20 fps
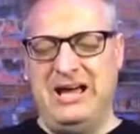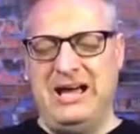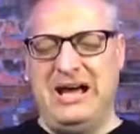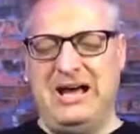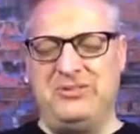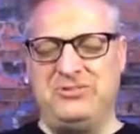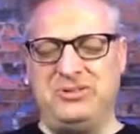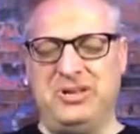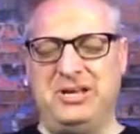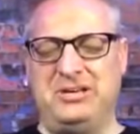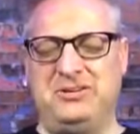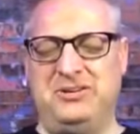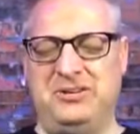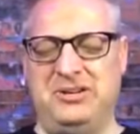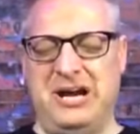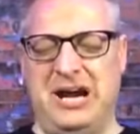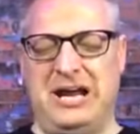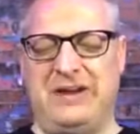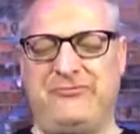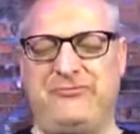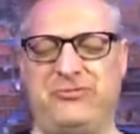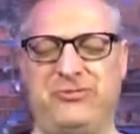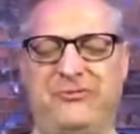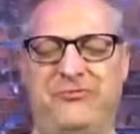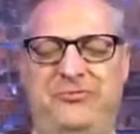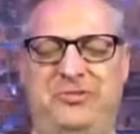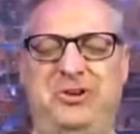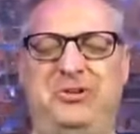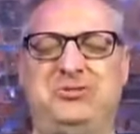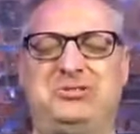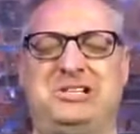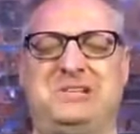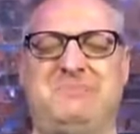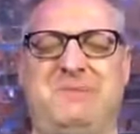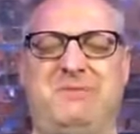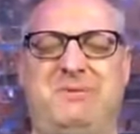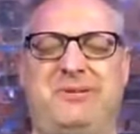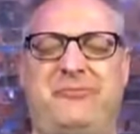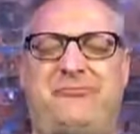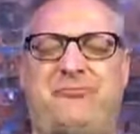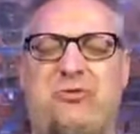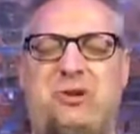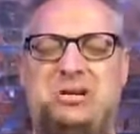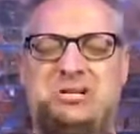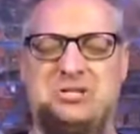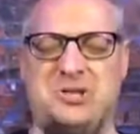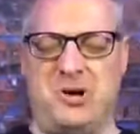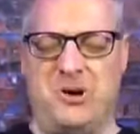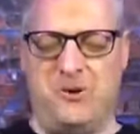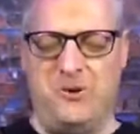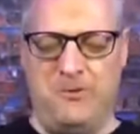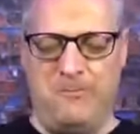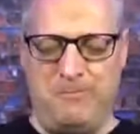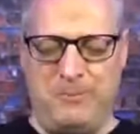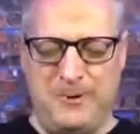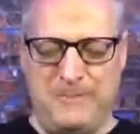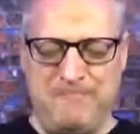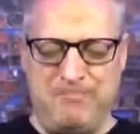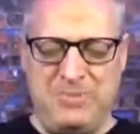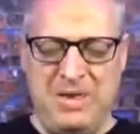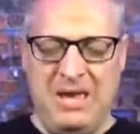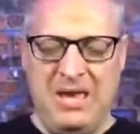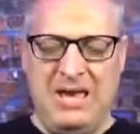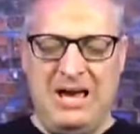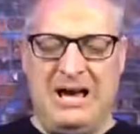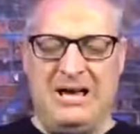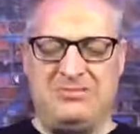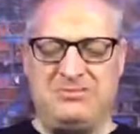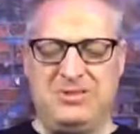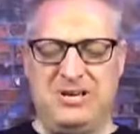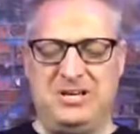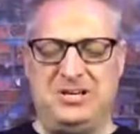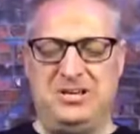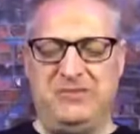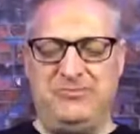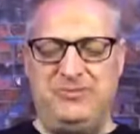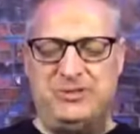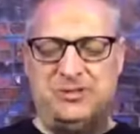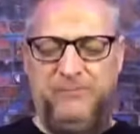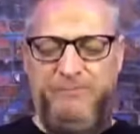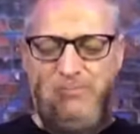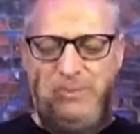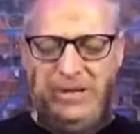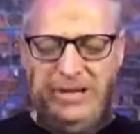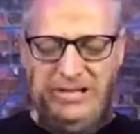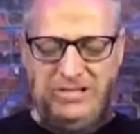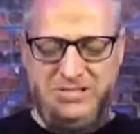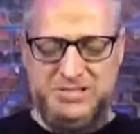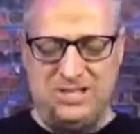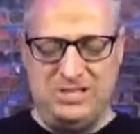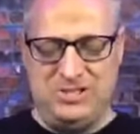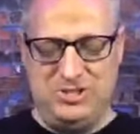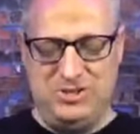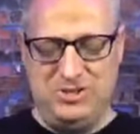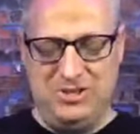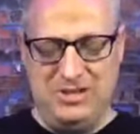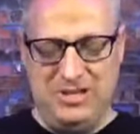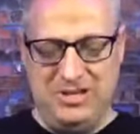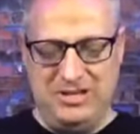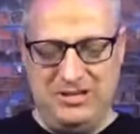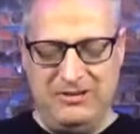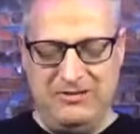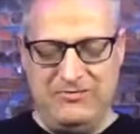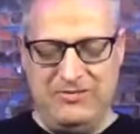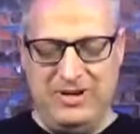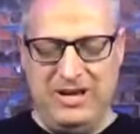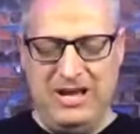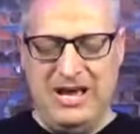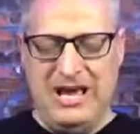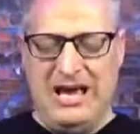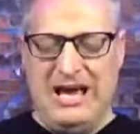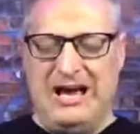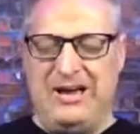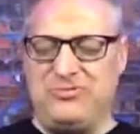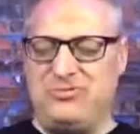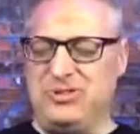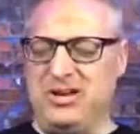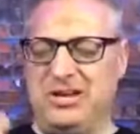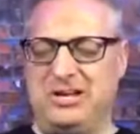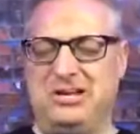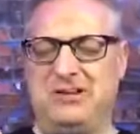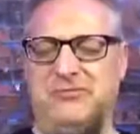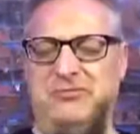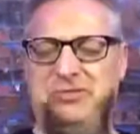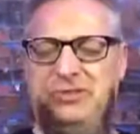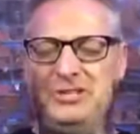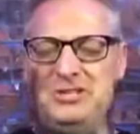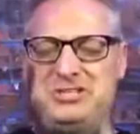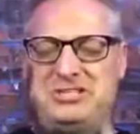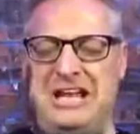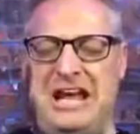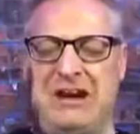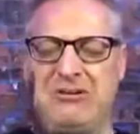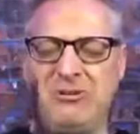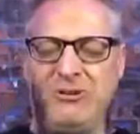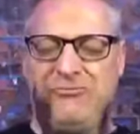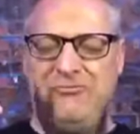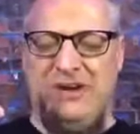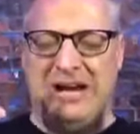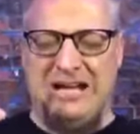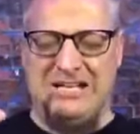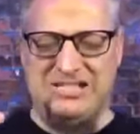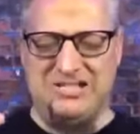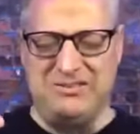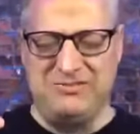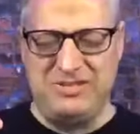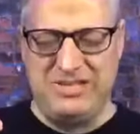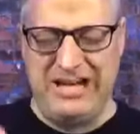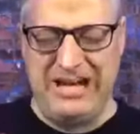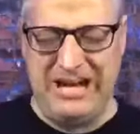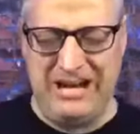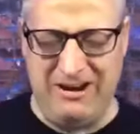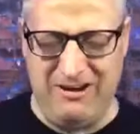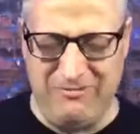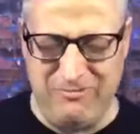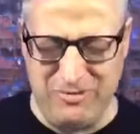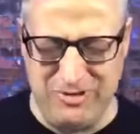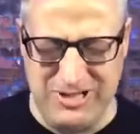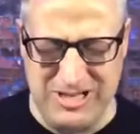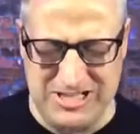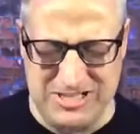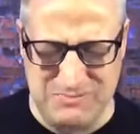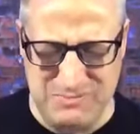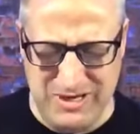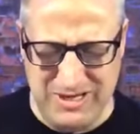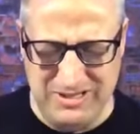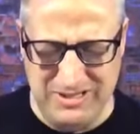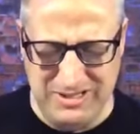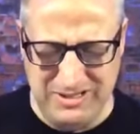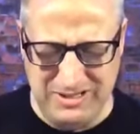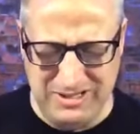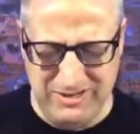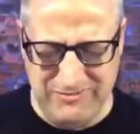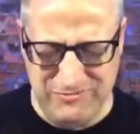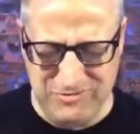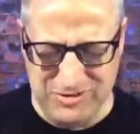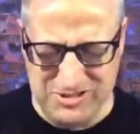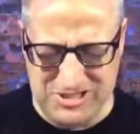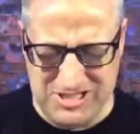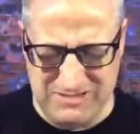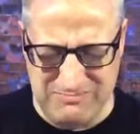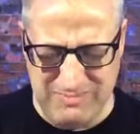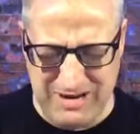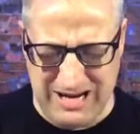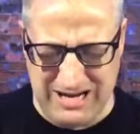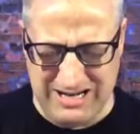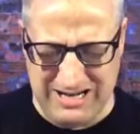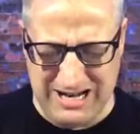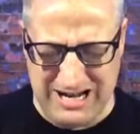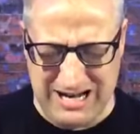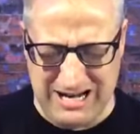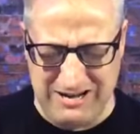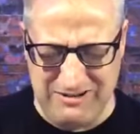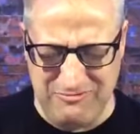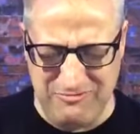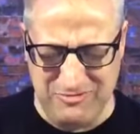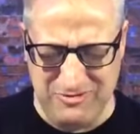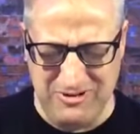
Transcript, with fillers: I thank you, God, for infusing me with fresh hope. I thank you for the peace that you give. I thank you for the sacrifice of Calvary that's made the difference in my life.